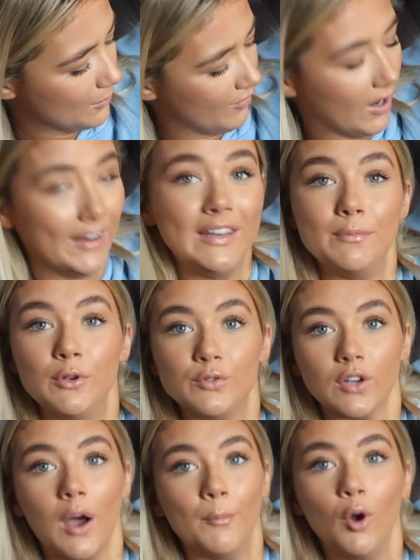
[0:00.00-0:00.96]
With high knee
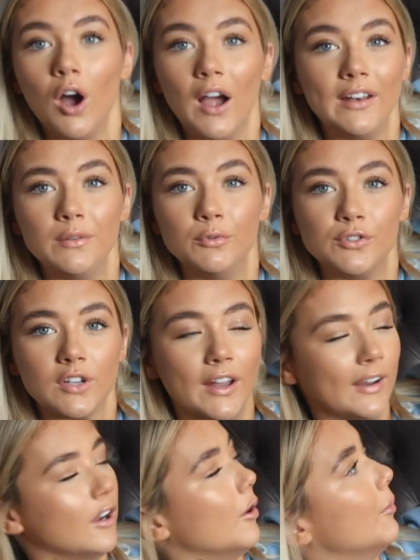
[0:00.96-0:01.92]
boots, I'm not a high knee boots
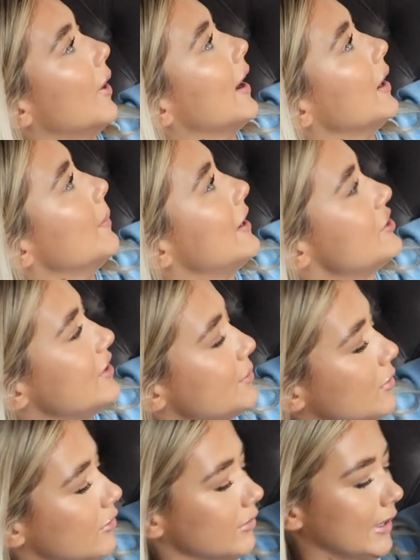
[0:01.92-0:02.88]
kind of girl, but I can imagine
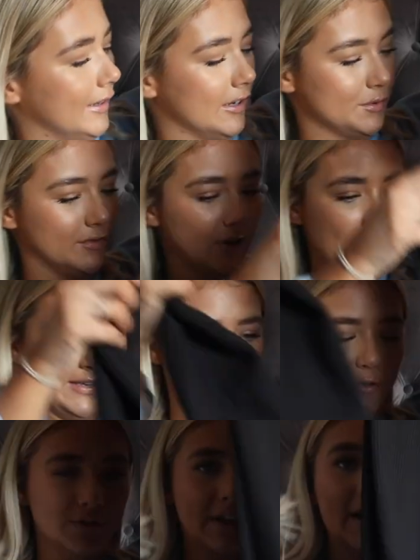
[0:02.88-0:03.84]
this would look really nice with high knee
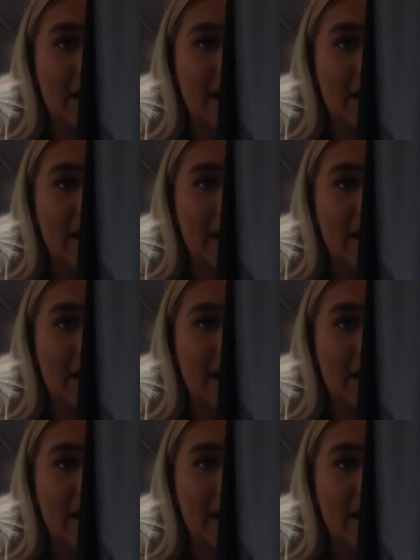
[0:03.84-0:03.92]
boots